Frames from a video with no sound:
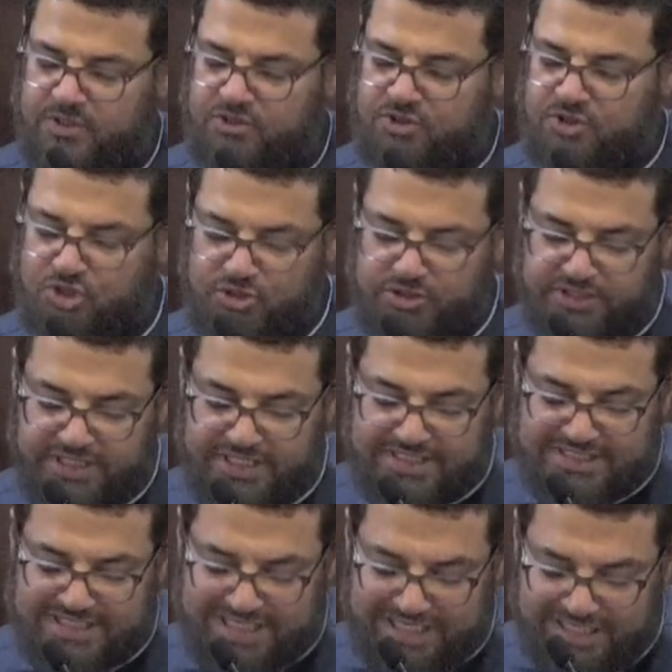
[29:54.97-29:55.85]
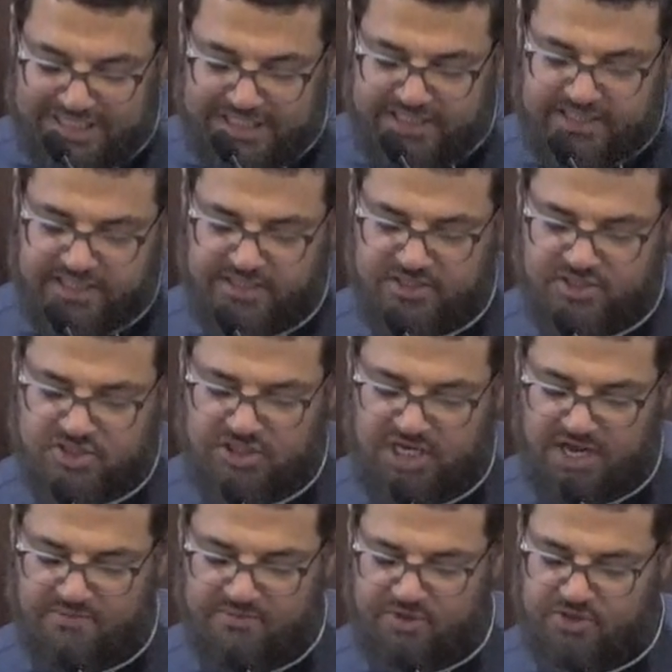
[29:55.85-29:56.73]
Don't let anything
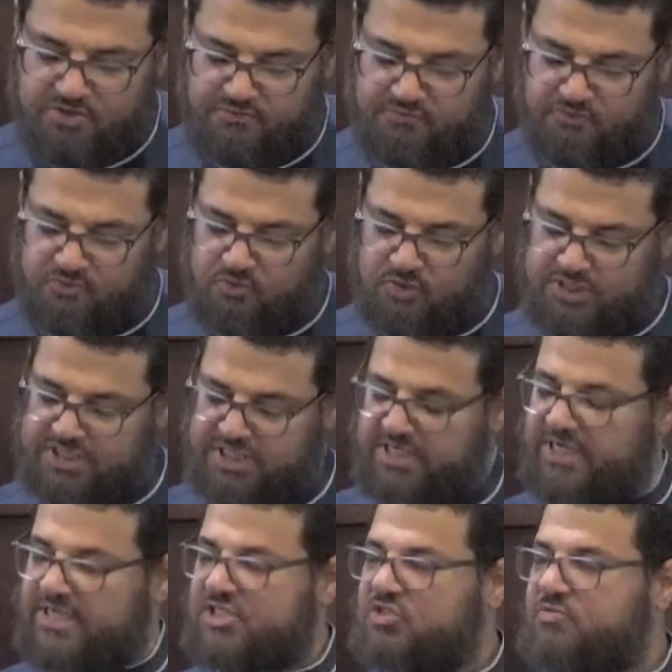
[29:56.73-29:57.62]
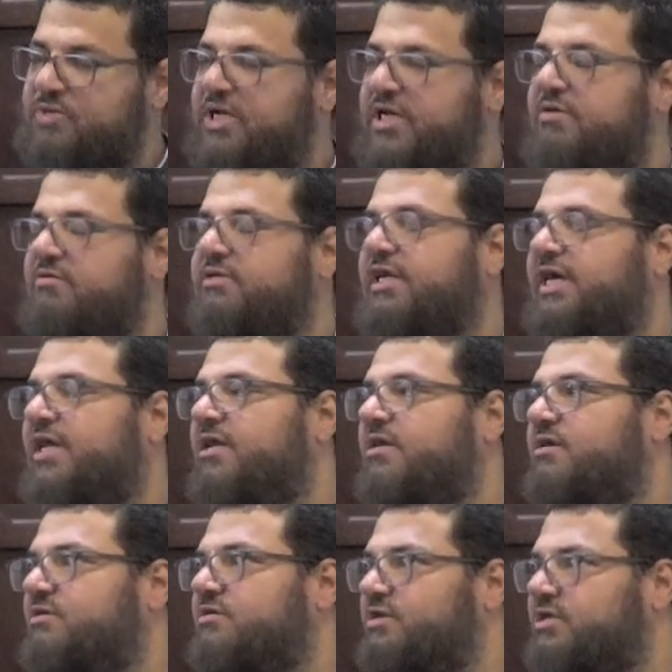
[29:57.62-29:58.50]
stopping you from what Allah subhanahu wa ta'ala
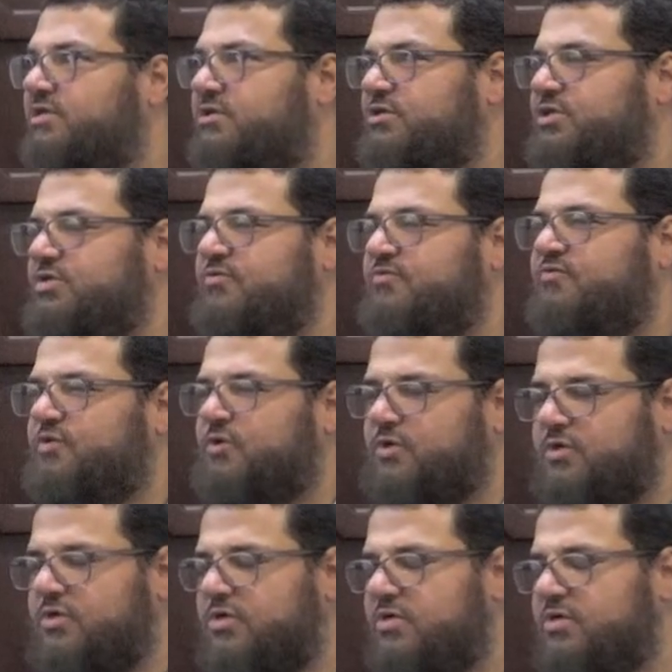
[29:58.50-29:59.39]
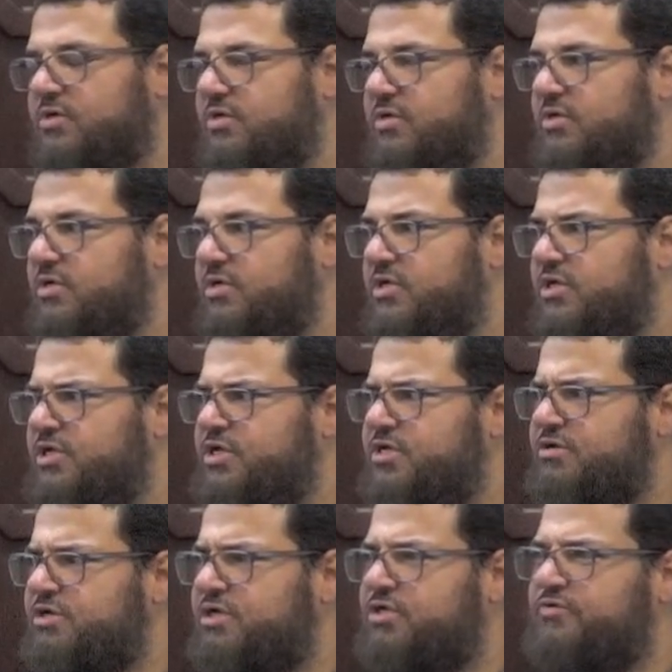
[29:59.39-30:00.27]
created you for. He
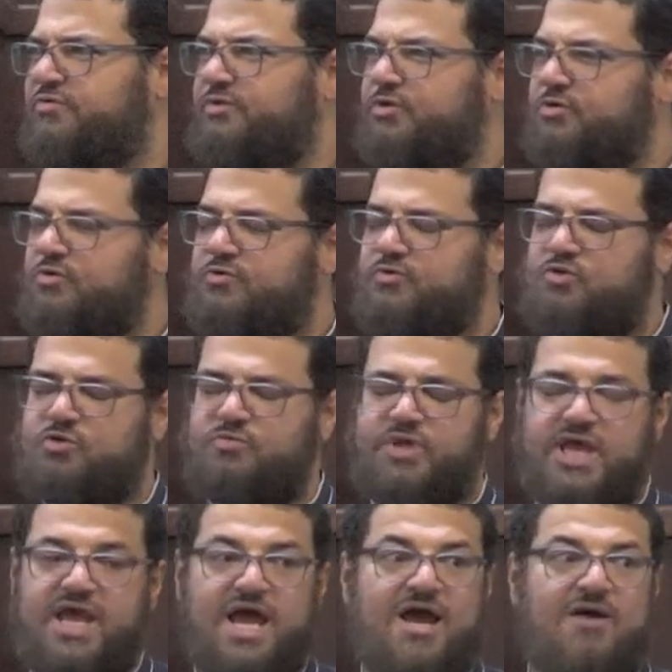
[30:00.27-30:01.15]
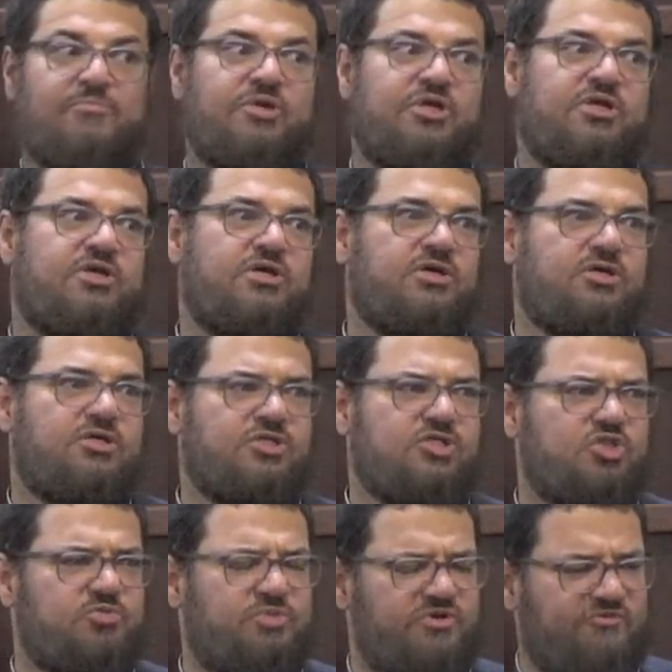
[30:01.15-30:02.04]
created you to be happy,
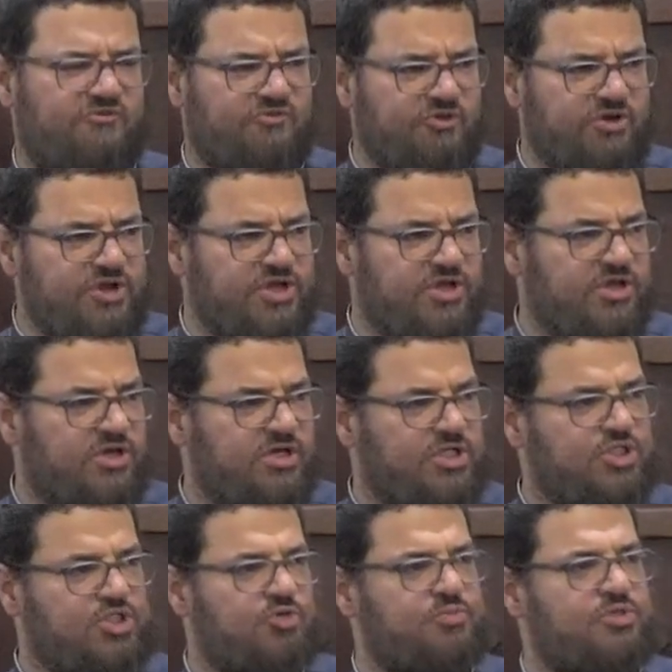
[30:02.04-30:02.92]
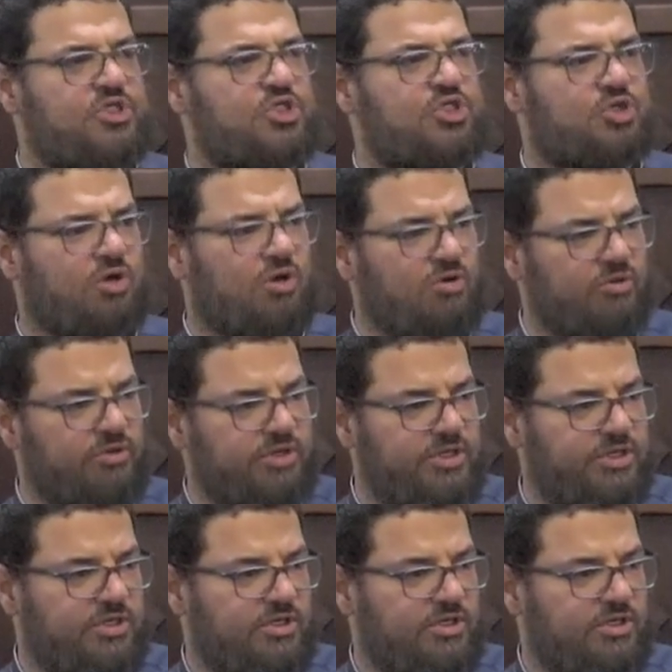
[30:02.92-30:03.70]
to be free, to be strong,